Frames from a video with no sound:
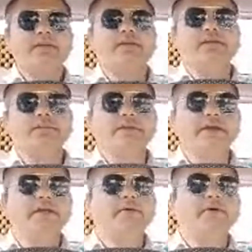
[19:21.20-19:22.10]
that
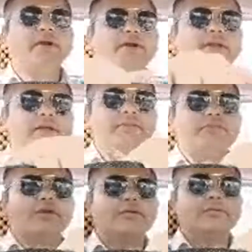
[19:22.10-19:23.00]
require a deep
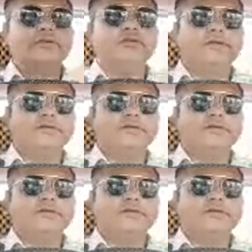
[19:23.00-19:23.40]
thought process